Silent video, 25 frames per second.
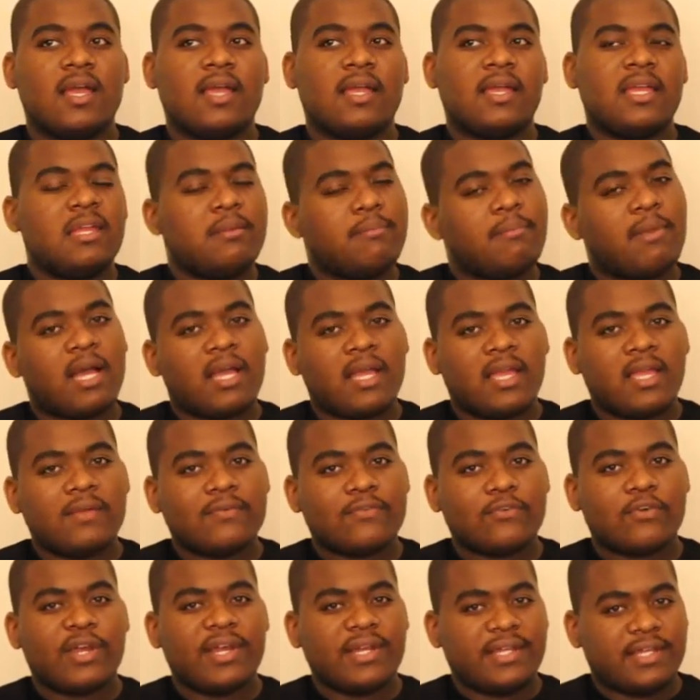in my
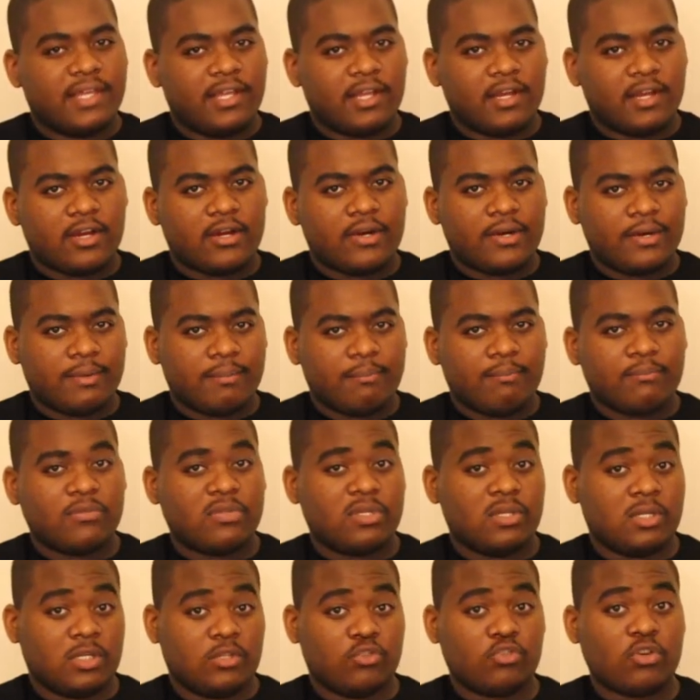8th grade year,
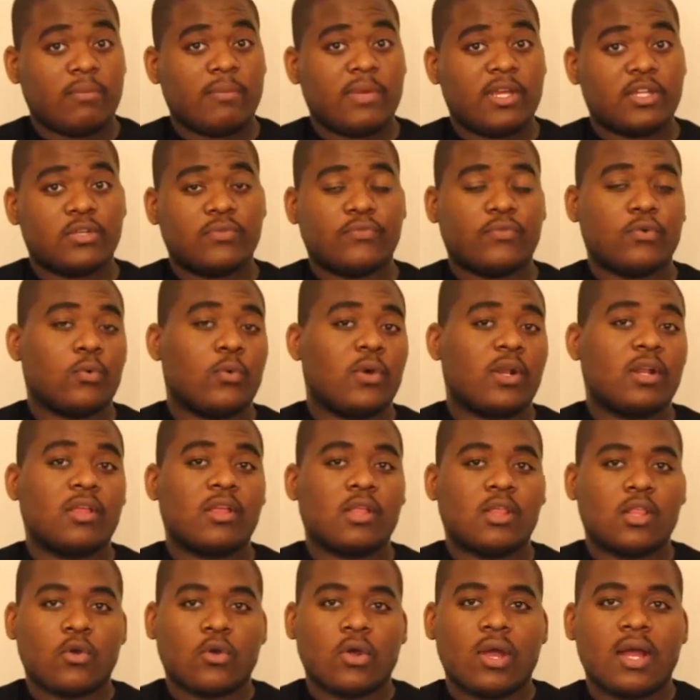the drum major for one of
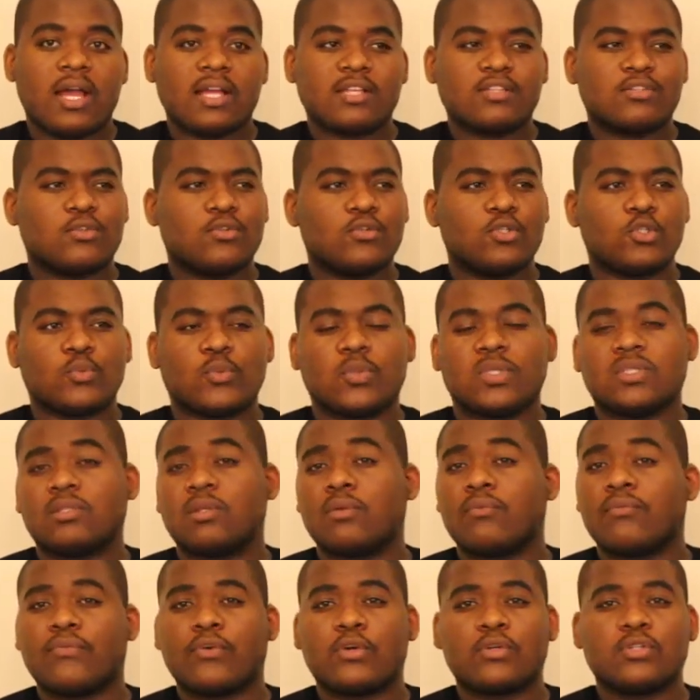the local high schools was
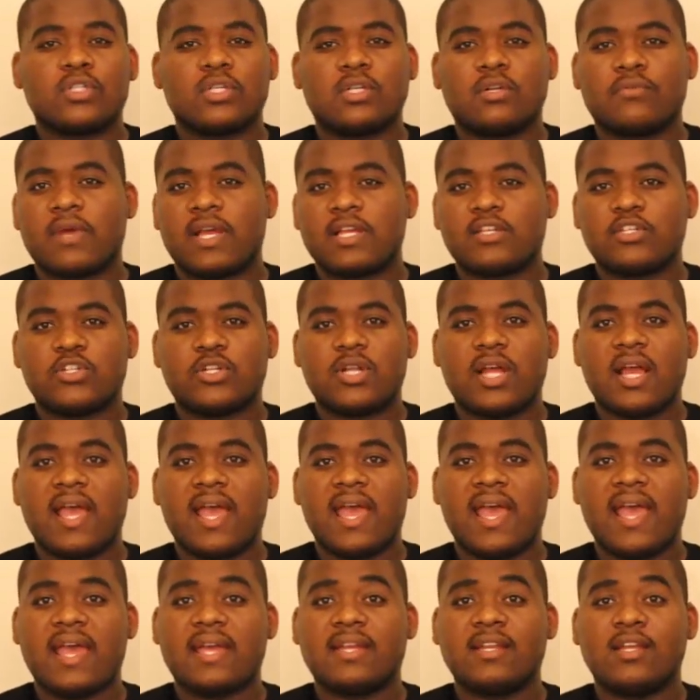the first interaction I
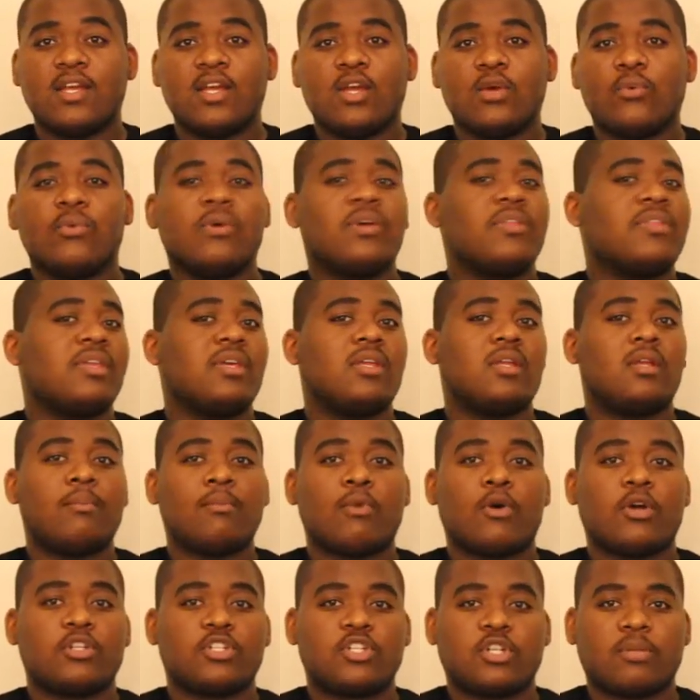had within a
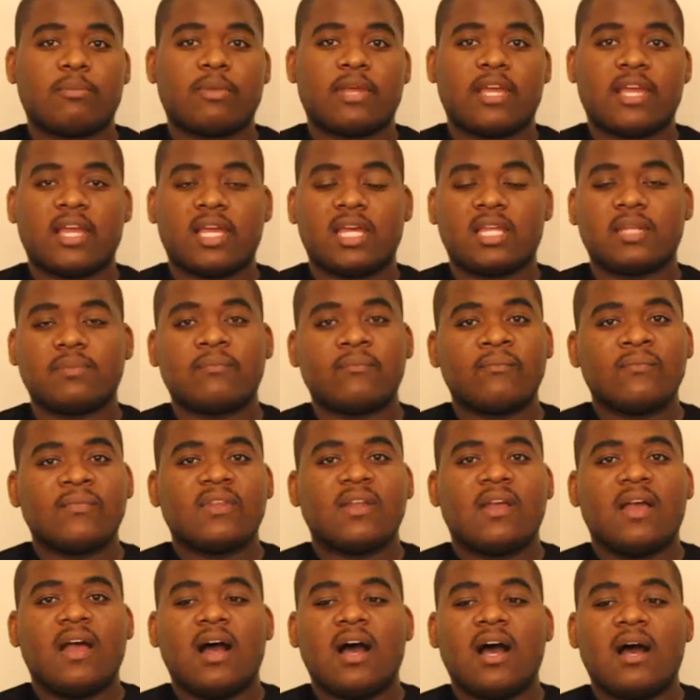marching band.
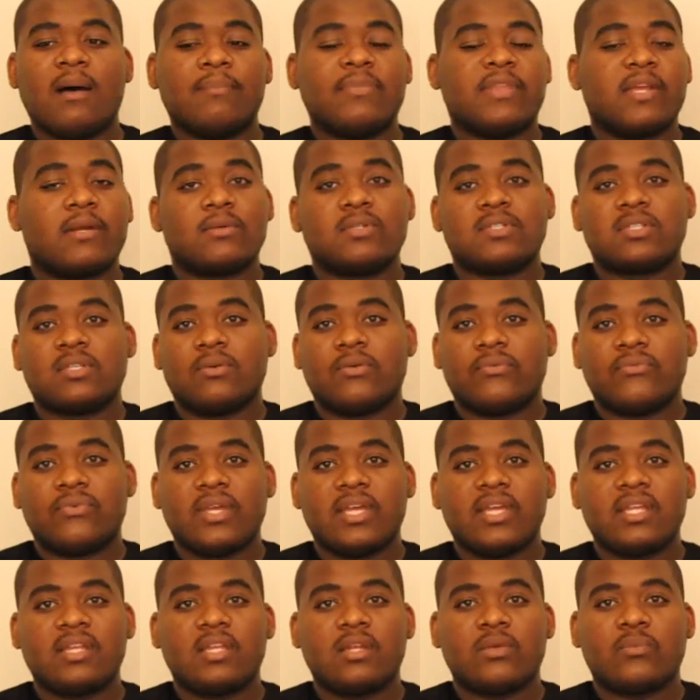There was an
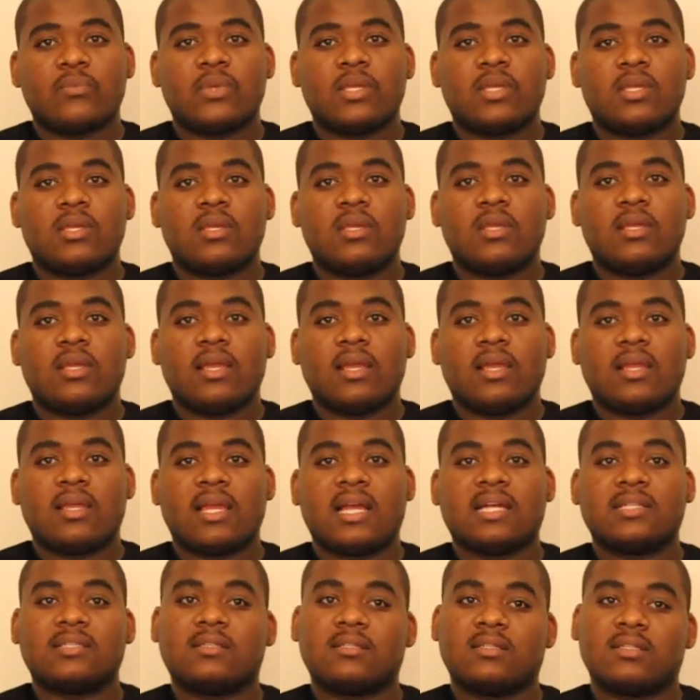event and we
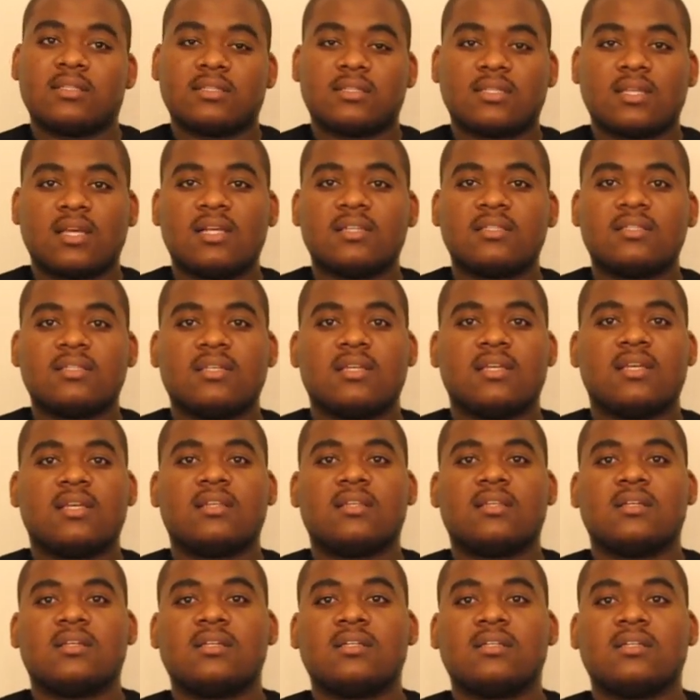got to
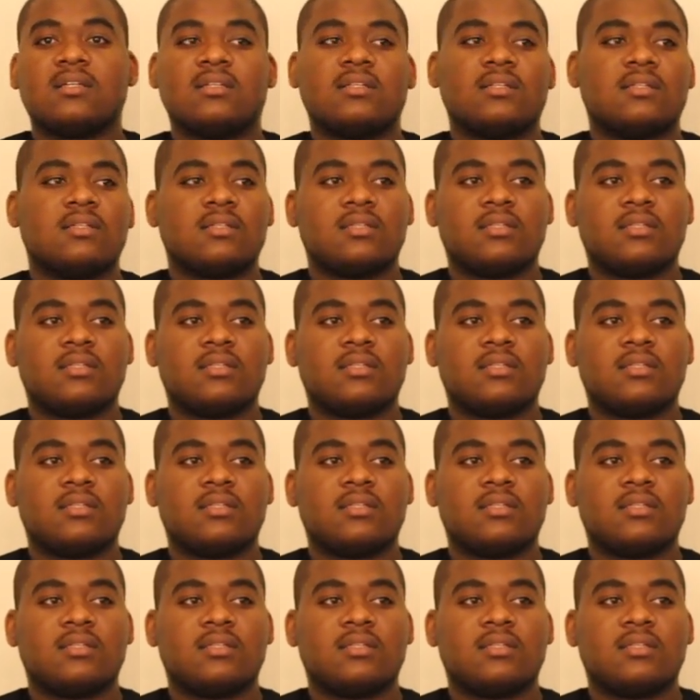discussing the